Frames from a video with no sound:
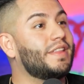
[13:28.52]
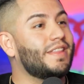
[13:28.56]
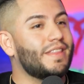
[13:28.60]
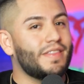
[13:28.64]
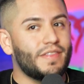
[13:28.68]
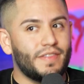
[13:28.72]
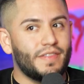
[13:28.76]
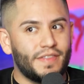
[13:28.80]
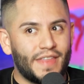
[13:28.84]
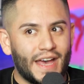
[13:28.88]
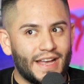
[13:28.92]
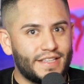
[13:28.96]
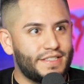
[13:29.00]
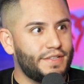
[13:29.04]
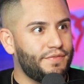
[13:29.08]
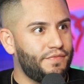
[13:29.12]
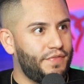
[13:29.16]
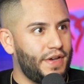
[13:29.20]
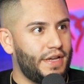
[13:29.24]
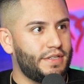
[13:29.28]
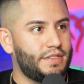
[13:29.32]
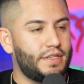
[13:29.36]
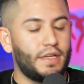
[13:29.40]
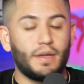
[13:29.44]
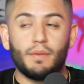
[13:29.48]
That's
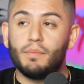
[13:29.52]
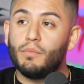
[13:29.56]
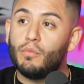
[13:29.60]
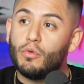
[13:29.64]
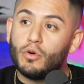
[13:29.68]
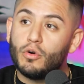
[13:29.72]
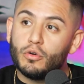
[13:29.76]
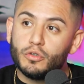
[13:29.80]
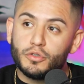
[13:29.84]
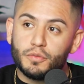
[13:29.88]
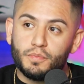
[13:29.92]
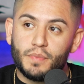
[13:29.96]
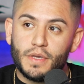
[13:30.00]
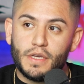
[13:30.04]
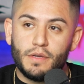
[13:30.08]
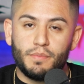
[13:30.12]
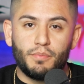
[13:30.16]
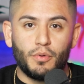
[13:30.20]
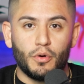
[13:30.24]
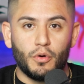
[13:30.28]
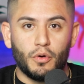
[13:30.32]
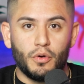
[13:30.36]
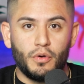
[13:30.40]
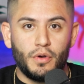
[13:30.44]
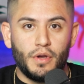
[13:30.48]
investing. Most
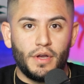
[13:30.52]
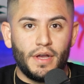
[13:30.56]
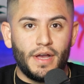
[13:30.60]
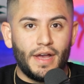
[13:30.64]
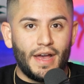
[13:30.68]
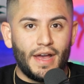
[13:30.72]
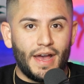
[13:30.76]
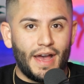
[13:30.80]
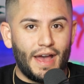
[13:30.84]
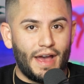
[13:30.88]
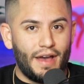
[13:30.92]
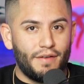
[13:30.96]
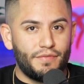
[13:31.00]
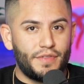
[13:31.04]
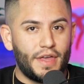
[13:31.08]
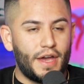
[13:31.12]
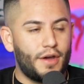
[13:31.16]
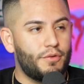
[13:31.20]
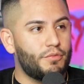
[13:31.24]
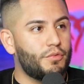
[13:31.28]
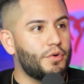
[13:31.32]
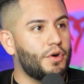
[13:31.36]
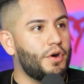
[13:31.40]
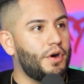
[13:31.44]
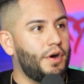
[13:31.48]
people have that
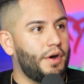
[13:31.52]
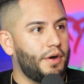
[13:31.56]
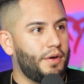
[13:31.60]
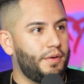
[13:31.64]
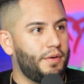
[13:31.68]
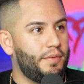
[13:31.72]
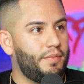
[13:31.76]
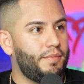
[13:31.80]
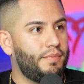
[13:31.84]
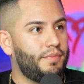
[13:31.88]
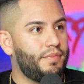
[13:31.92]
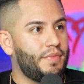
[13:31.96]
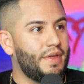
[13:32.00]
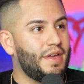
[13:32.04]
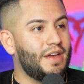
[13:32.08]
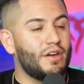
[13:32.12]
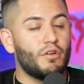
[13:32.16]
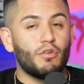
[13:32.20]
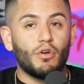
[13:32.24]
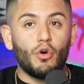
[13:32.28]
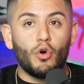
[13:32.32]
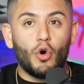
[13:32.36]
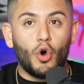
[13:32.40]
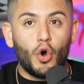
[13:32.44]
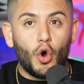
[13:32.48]
wrong.
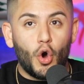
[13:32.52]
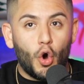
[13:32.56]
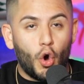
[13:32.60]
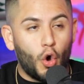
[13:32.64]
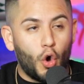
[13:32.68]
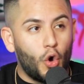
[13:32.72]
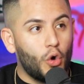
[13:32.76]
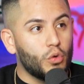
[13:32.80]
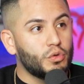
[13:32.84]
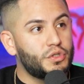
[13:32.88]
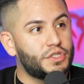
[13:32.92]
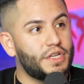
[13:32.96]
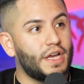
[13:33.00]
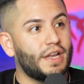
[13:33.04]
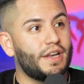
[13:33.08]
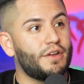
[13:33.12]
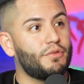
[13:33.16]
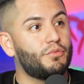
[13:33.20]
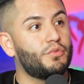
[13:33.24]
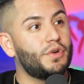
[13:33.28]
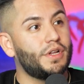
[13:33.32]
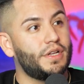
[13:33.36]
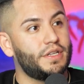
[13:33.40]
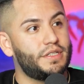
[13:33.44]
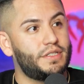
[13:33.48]
Wholesaling
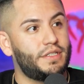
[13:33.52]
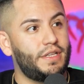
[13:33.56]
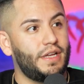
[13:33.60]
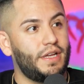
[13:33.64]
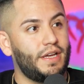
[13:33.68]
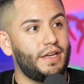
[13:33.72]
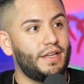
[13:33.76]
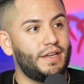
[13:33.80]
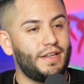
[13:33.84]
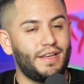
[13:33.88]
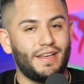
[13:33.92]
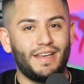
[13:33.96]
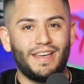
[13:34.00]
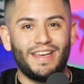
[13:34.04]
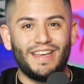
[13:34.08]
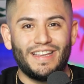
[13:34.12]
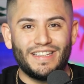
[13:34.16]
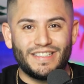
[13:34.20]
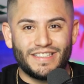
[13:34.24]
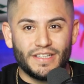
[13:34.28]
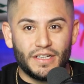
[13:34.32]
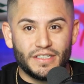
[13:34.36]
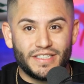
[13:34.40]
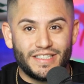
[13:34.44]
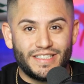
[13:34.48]
real estate
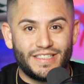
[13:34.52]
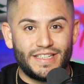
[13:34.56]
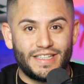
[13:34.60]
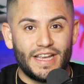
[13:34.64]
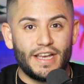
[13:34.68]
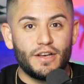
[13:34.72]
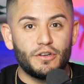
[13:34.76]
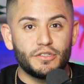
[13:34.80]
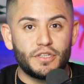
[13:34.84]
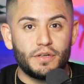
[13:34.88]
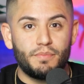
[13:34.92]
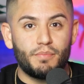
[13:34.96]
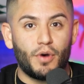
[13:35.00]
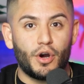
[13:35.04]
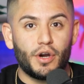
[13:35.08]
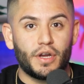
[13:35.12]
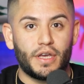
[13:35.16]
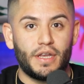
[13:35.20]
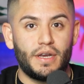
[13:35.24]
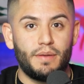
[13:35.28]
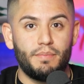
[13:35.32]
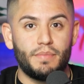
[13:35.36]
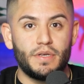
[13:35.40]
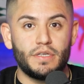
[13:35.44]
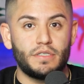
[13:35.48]
is a sales and
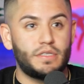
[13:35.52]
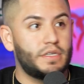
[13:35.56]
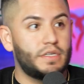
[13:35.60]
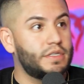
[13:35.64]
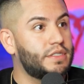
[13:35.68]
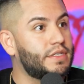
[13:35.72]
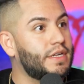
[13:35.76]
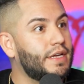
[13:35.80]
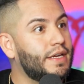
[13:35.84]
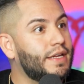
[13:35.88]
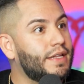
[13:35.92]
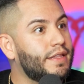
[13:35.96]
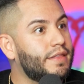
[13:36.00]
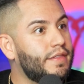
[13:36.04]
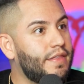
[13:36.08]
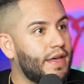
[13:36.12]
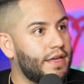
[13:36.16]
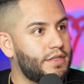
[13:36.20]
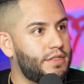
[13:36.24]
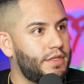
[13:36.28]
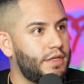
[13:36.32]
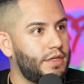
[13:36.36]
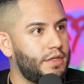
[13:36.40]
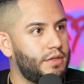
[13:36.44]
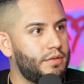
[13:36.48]
marketing business.
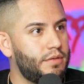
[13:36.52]
That's it.